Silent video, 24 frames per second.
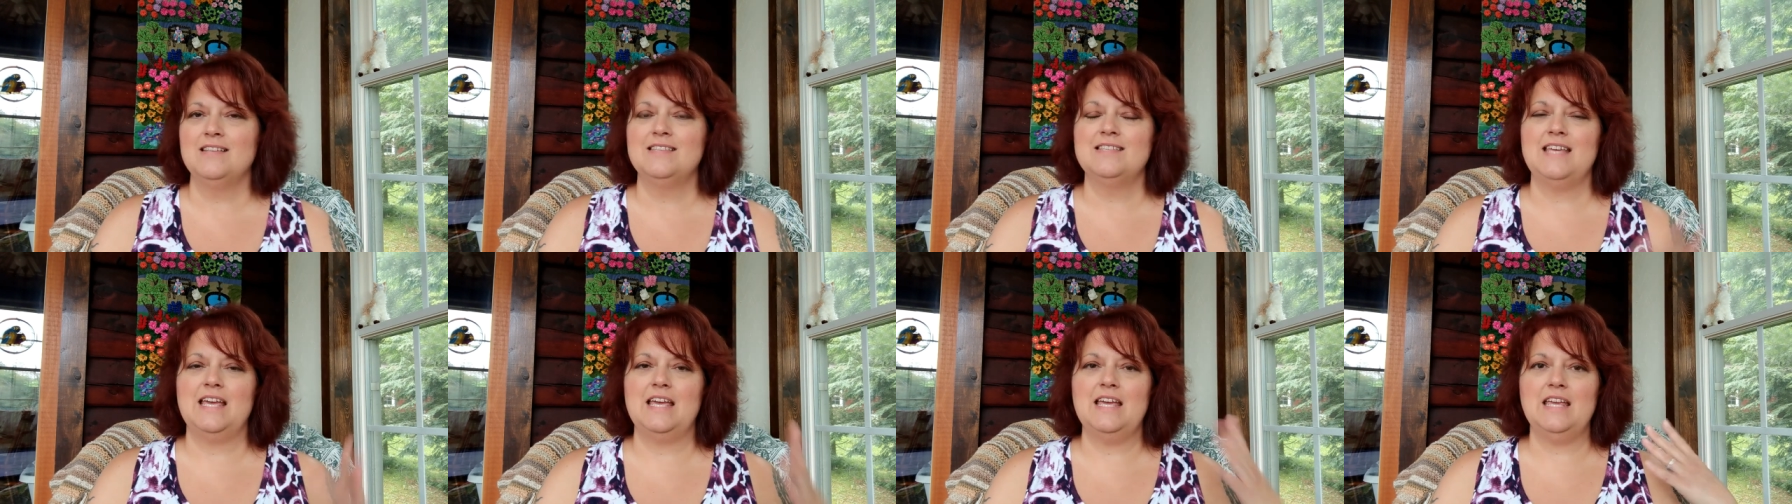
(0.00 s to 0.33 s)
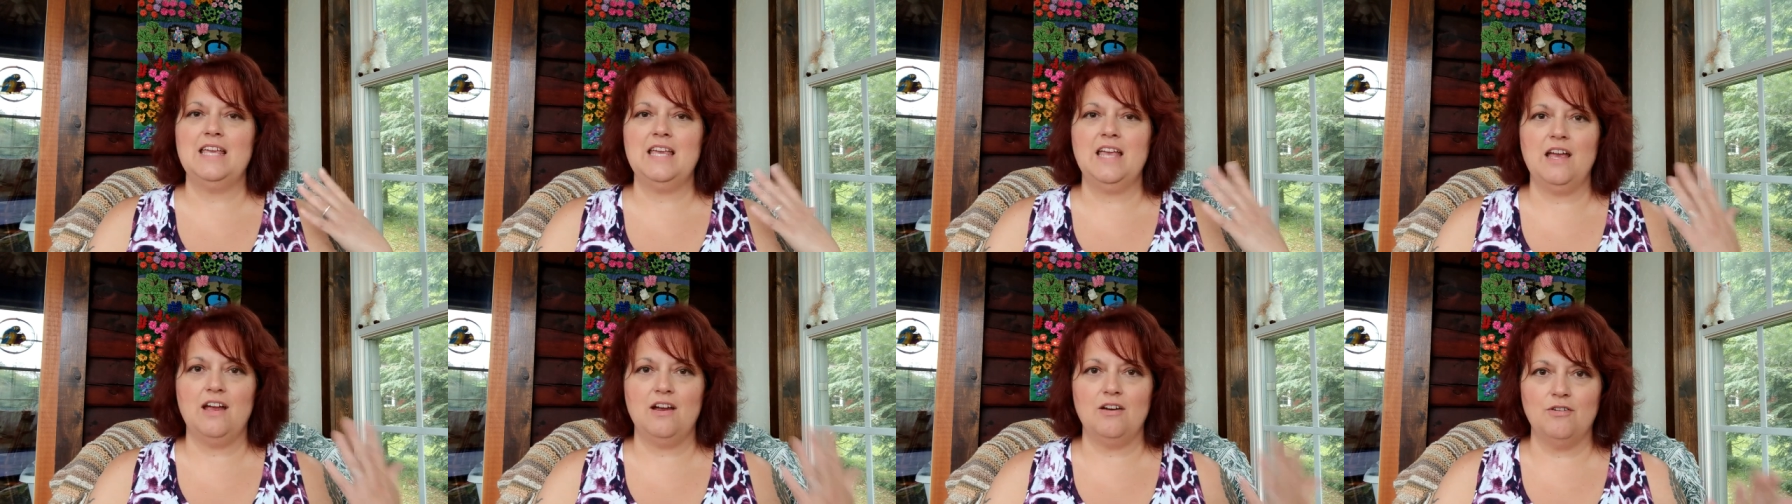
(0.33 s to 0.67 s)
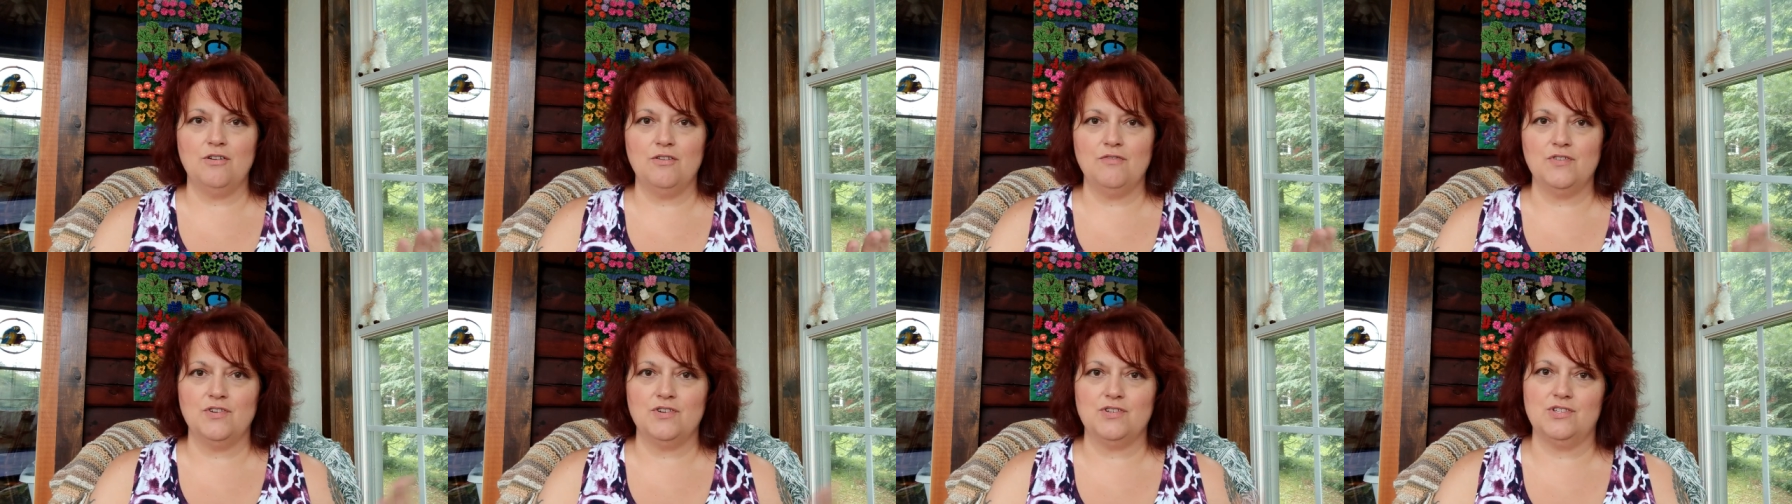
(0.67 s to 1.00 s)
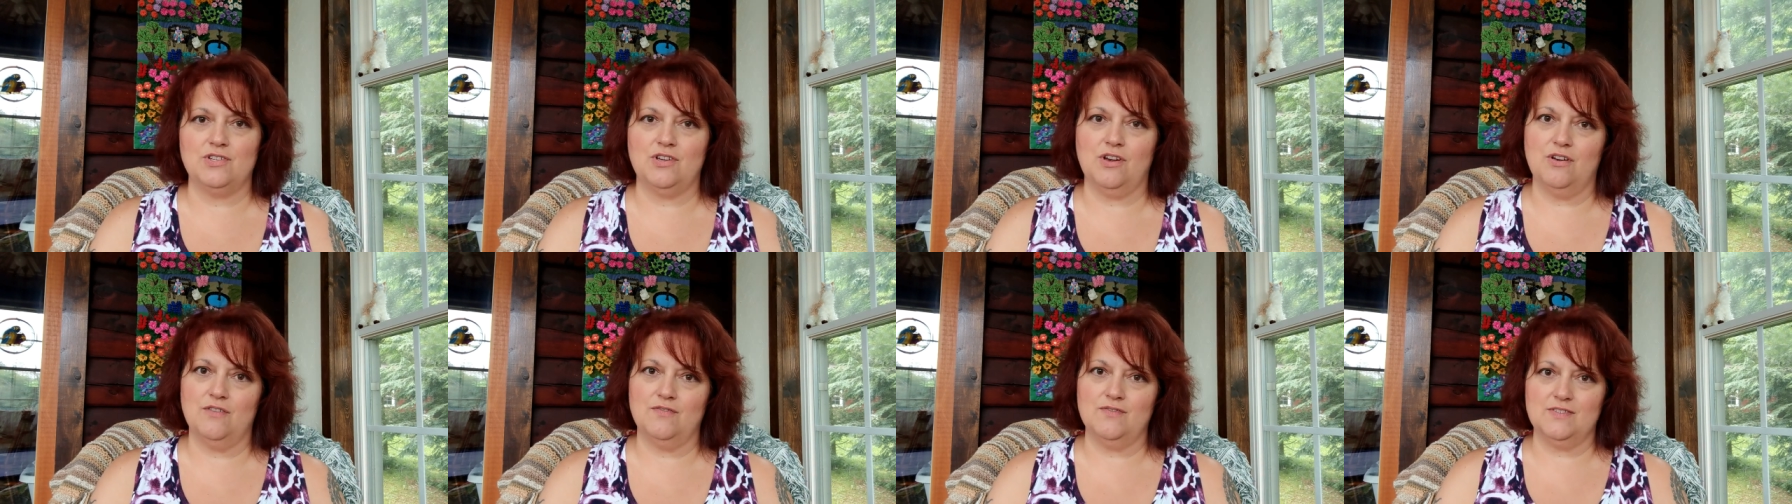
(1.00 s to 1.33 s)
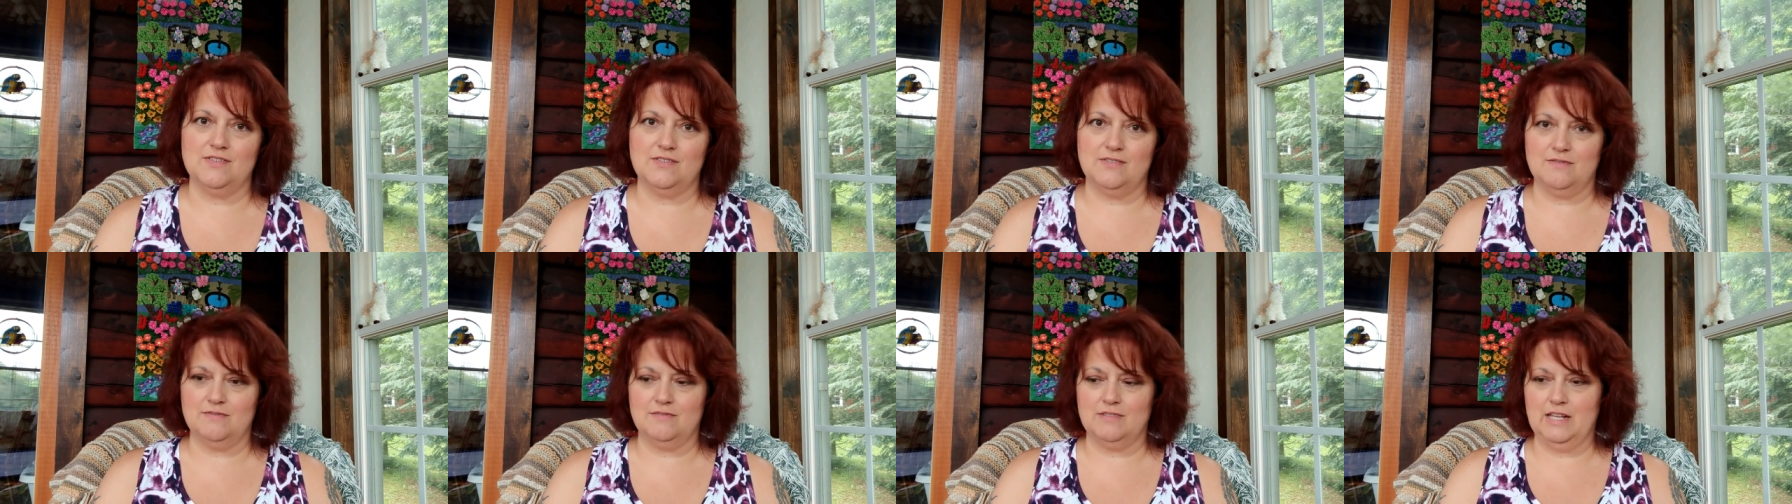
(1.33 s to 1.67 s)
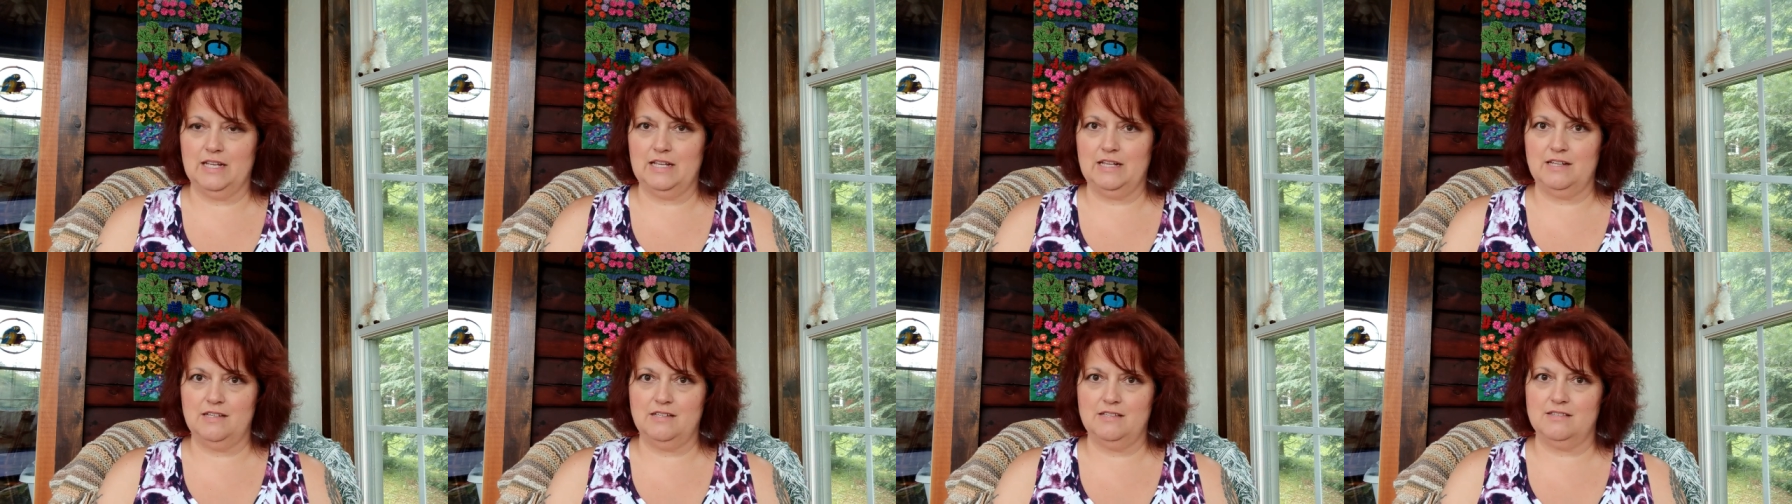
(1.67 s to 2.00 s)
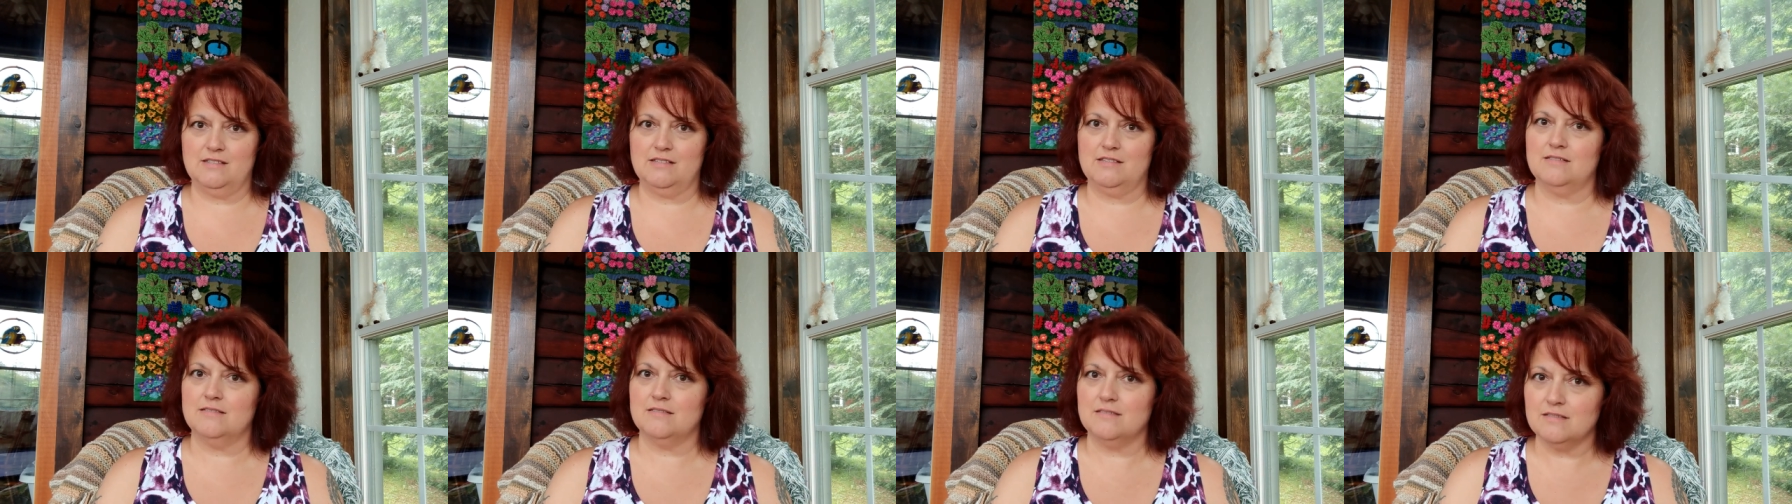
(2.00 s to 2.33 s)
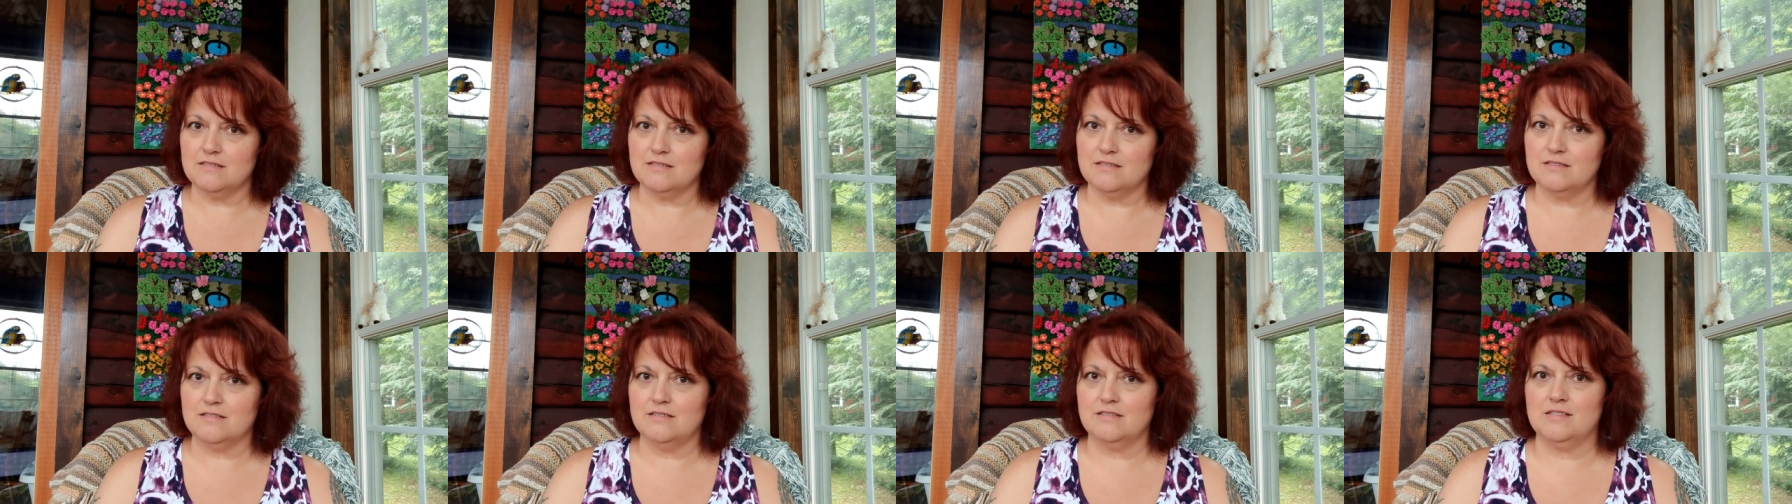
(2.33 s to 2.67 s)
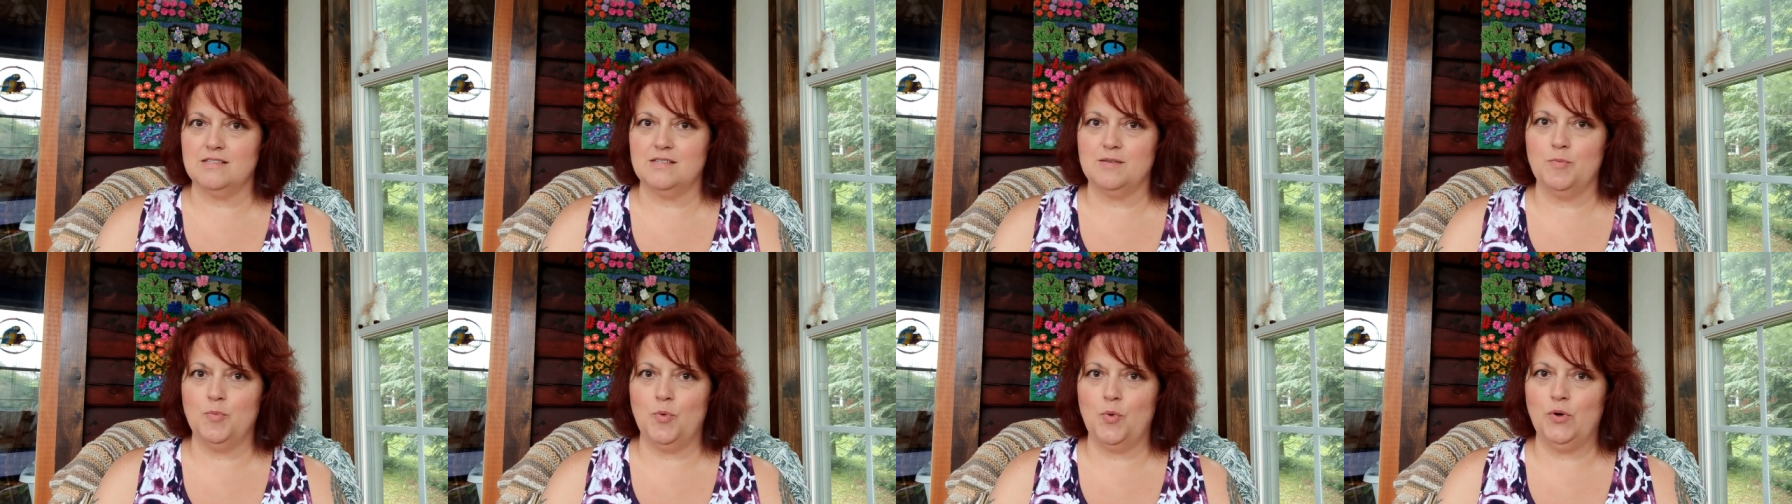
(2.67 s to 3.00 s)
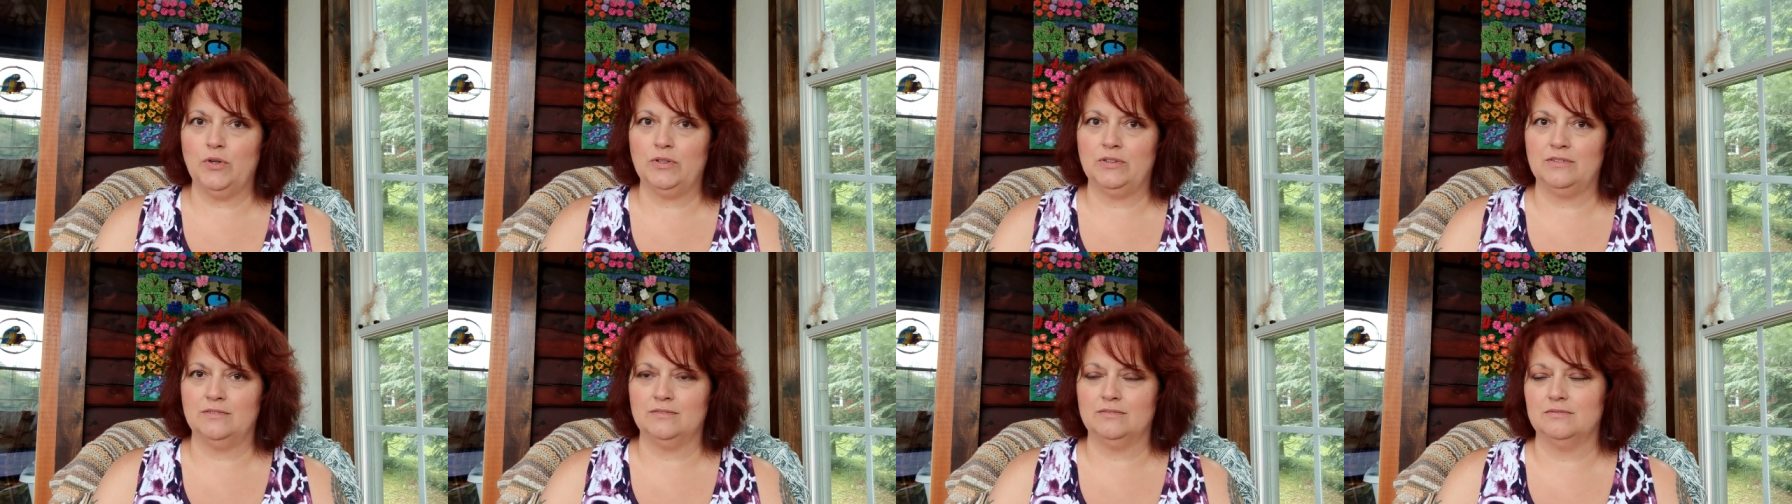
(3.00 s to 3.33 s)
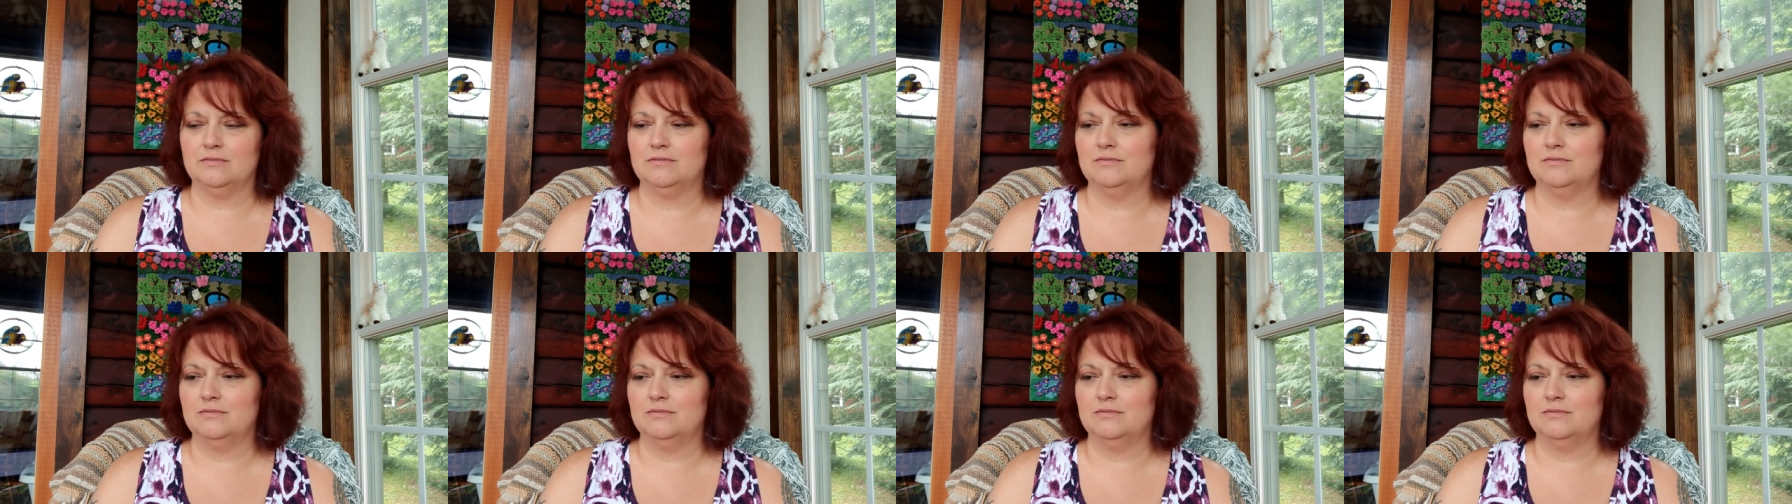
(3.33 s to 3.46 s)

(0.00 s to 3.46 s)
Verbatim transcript: Take care of yourselves, ladies. It's important.